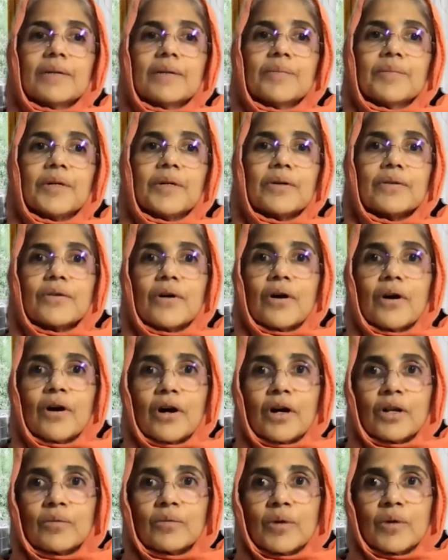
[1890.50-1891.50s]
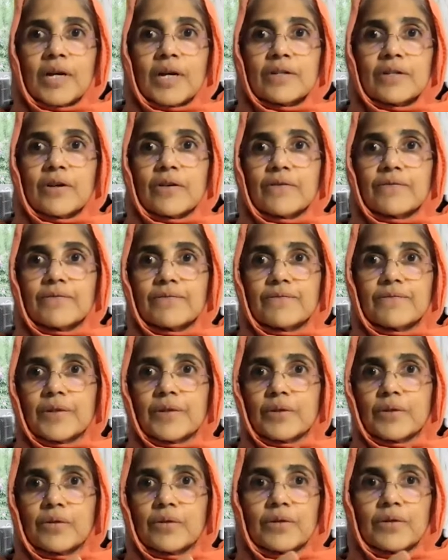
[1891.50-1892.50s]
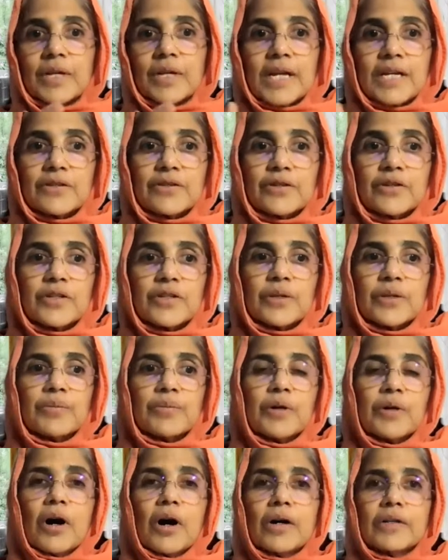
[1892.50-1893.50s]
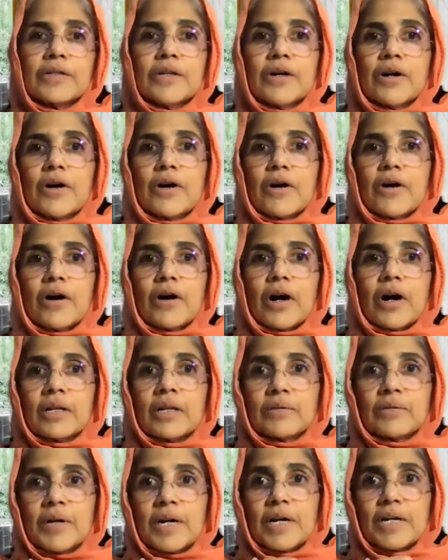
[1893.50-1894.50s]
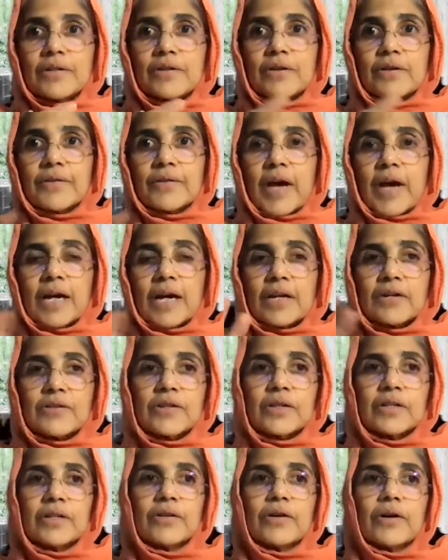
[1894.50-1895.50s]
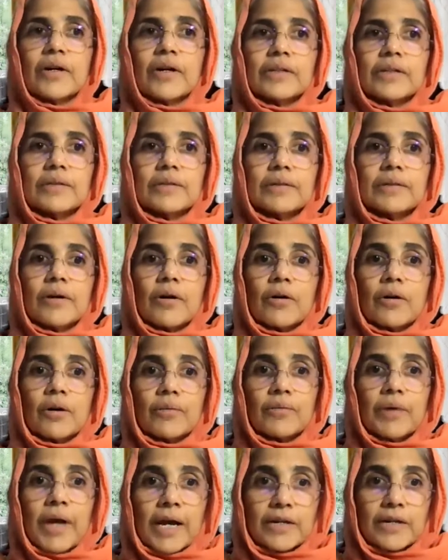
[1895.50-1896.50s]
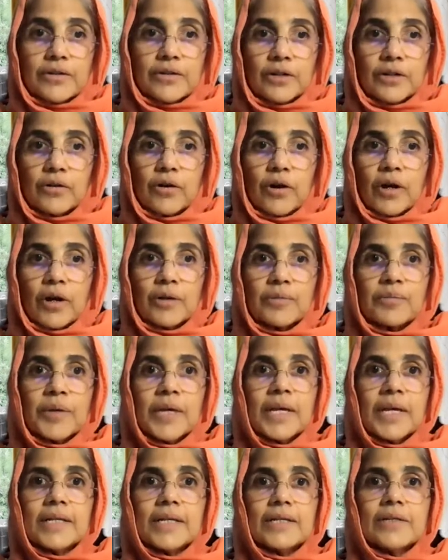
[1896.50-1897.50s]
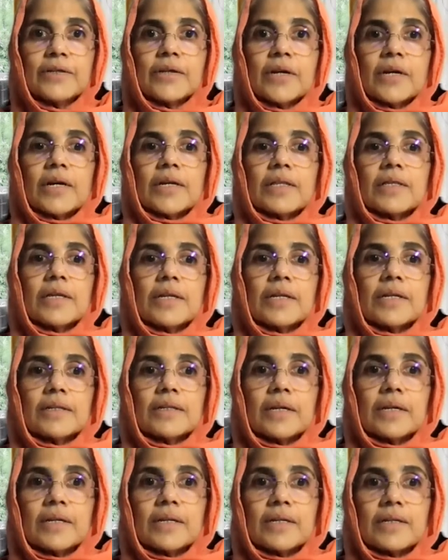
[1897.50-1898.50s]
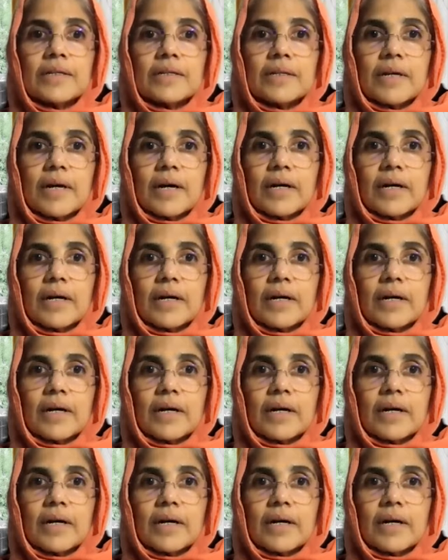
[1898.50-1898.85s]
Because all words of relationship gone, all words of action gone. Action gone means there is